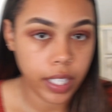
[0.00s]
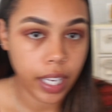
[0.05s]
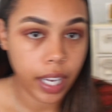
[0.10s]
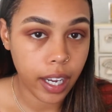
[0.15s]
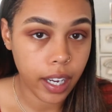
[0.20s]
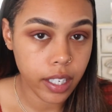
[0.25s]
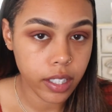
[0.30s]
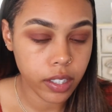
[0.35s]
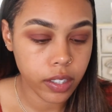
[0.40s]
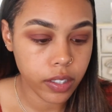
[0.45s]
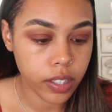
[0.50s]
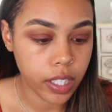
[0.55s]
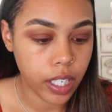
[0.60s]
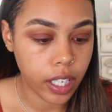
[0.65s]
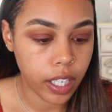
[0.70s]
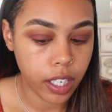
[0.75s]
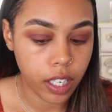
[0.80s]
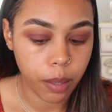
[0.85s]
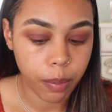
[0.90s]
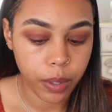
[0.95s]
the eyes are
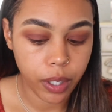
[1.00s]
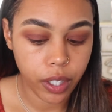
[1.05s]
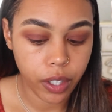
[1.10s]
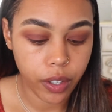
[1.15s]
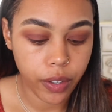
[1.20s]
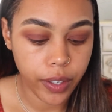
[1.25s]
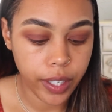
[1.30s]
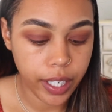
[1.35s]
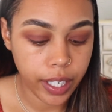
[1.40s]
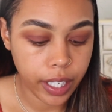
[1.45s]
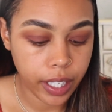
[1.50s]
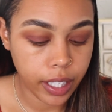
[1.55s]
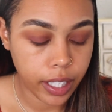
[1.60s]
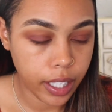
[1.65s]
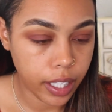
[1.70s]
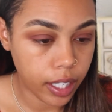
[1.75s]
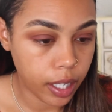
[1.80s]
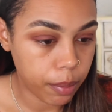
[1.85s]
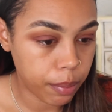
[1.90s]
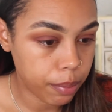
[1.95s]
done. I'm gonna go ahead and
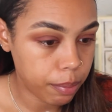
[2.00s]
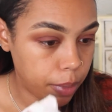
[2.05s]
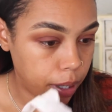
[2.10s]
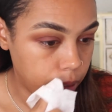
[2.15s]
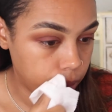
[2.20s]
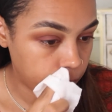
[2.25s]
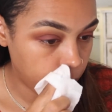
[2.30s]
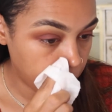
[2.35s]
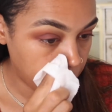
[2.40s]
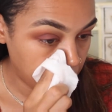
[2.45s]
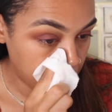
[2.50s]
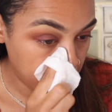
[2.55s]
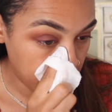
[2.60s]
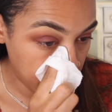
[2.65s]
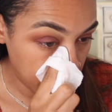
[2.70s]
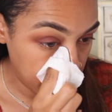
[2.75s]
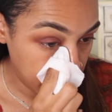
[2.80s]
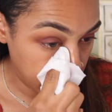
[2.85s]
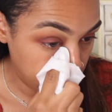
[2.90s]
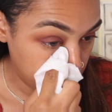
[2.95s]
clean up my
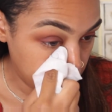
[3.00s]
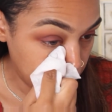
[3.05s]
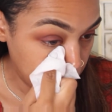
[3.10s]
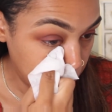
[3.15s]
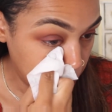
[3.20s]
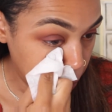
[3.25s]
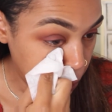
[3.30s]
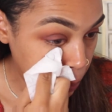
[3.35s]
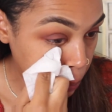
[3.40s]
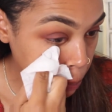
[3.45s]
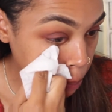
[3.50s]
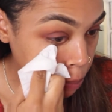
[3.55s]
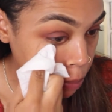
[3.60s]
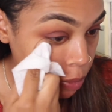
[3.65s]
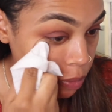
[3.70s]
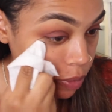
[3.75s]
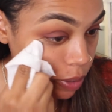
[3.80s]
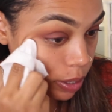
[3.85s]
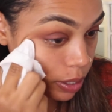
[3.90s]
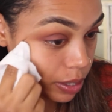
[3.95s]
fallout, and then we're gonna
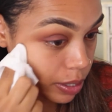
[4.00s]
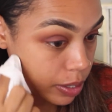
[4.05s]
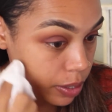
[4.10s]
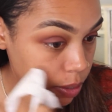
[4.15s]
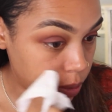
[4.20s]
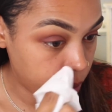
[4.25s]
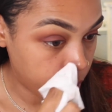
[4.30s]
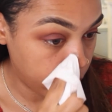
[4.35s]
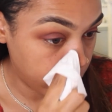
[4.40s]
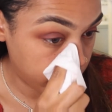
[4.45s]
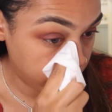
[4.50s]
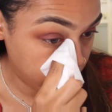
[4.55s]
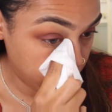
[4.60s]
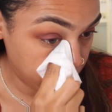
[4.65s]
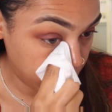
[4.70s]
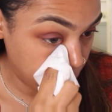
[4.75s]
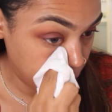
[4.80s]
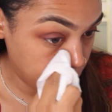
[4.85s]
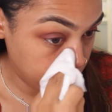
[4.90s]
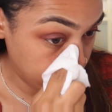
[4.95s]
move on to our
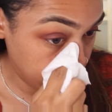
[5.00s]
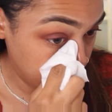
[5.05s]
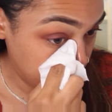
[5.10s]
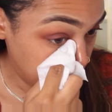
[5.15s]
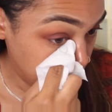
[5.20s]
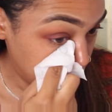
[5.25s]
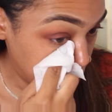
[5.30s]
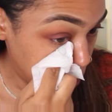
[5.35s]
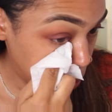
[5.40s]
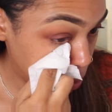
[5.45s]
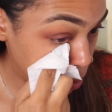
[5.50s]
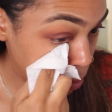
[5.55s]
foundation.